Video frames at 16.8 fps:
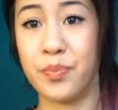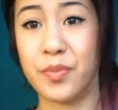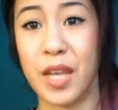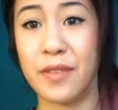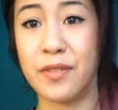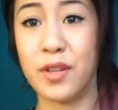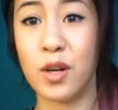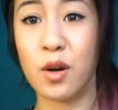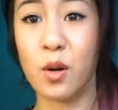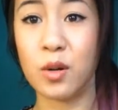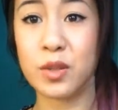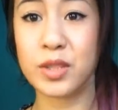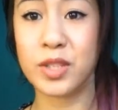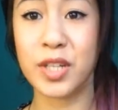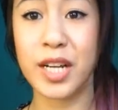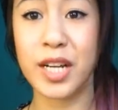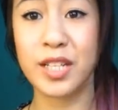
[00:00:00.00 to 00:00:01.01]
if you're
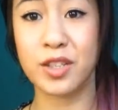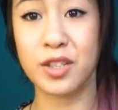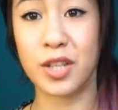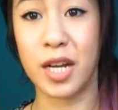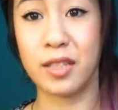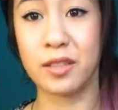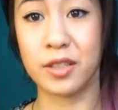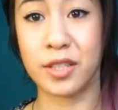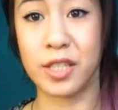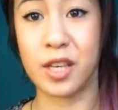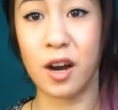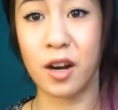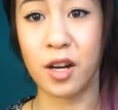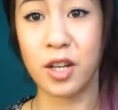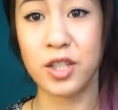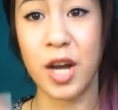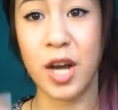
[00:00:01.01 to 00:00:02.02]
older and you're trying to look
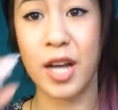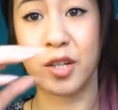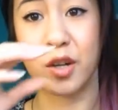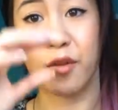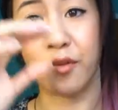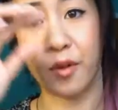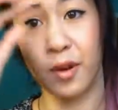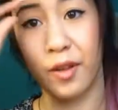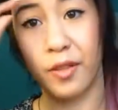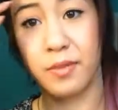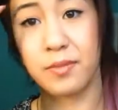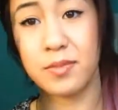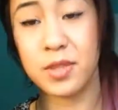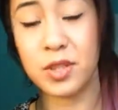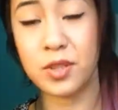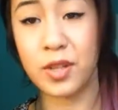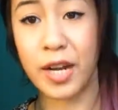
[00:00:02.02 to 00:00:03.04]
younger, try and go for a
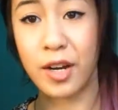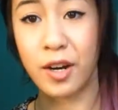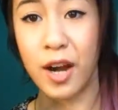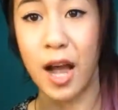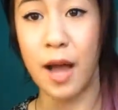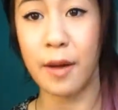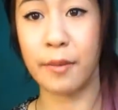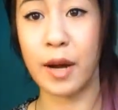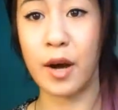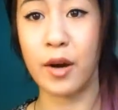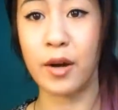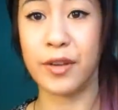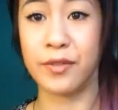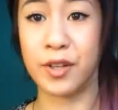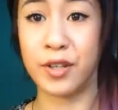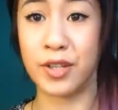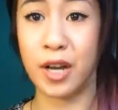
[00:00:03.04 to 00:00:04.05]
straighter eyebrow.
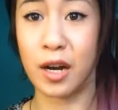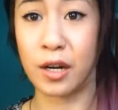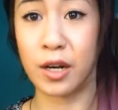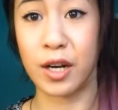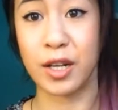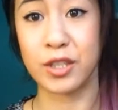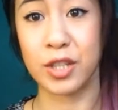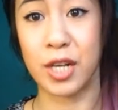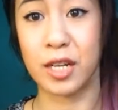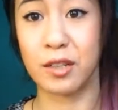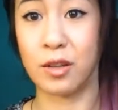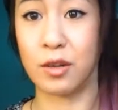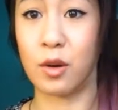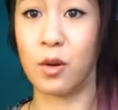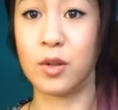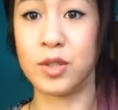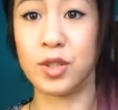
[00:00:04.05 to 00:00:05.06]
If you're younger and trying to
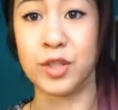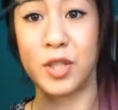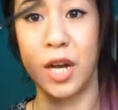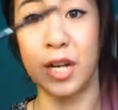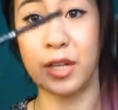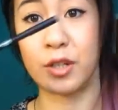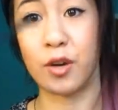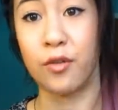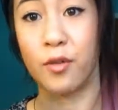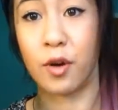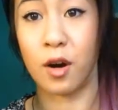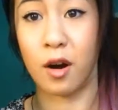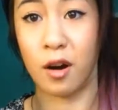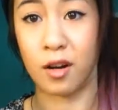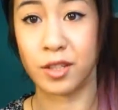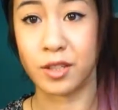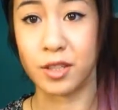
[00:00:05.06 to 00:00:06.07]
look older, try and go for
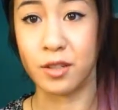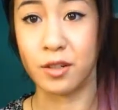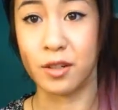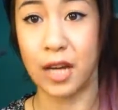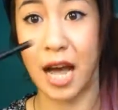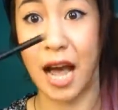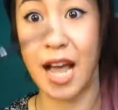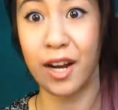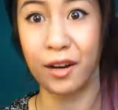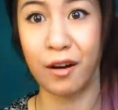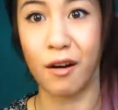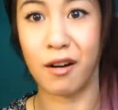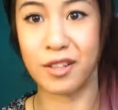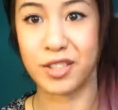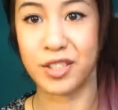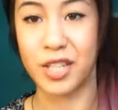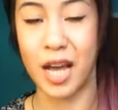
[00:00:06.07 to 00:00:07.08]
a higher
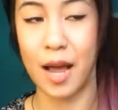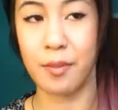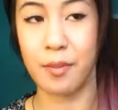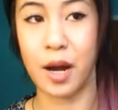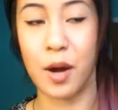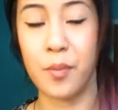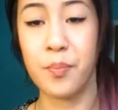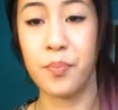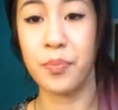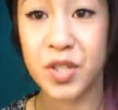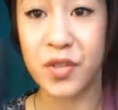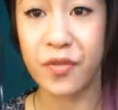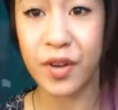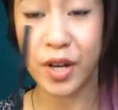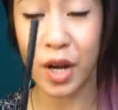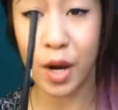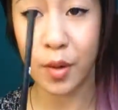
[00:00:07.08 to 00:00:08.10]
arched eyebrow. To
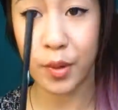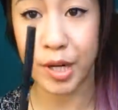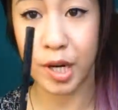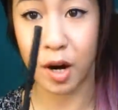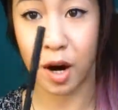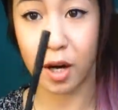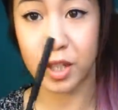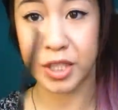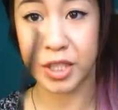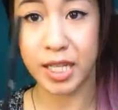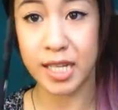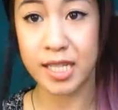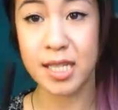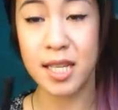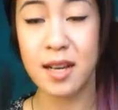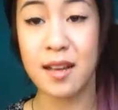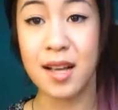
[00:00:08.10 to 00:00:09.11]
figure out where your arch
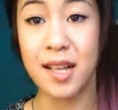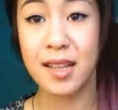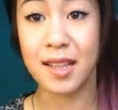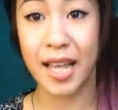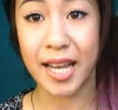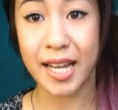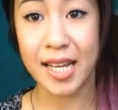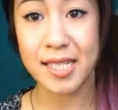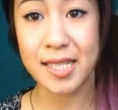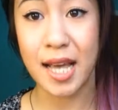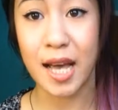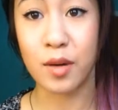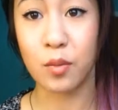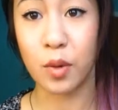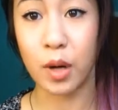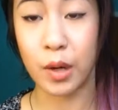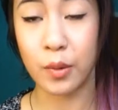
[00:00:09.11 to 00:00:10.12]
is, like I
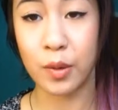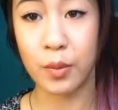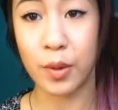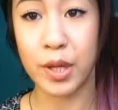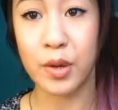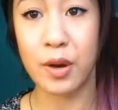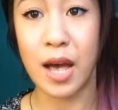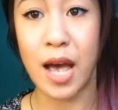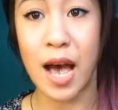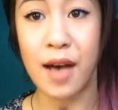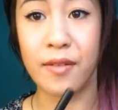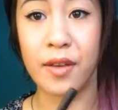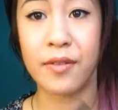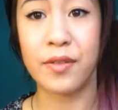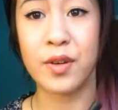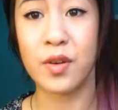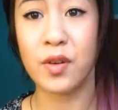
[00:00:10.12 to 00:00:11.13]
said, work with what you have.
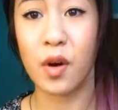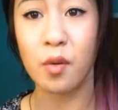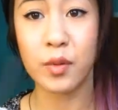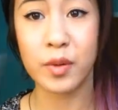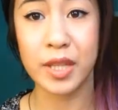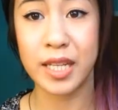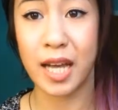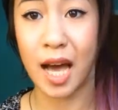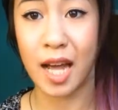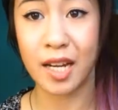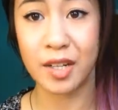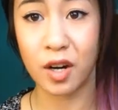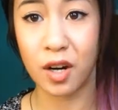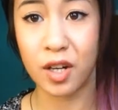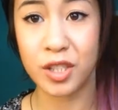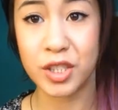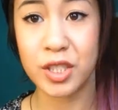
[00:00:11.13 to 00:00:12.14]
If you don't really got an
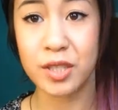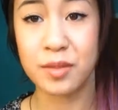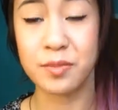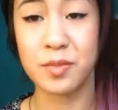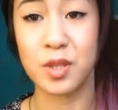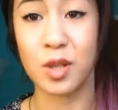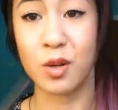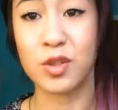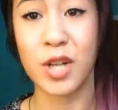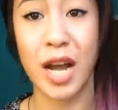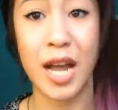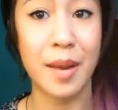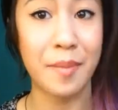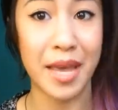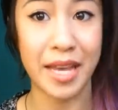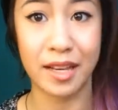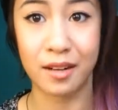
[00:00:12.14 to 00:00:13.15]
arch, don't try
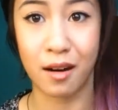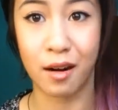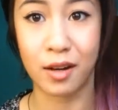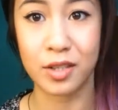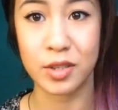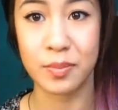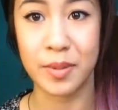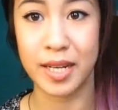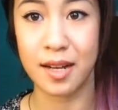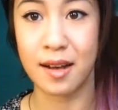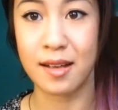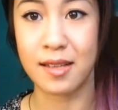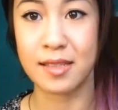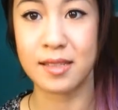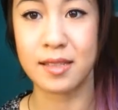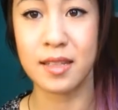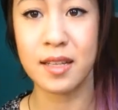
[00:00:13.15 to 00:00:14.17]
and make an arch
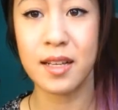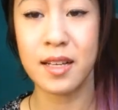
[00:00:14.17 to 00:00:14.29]
because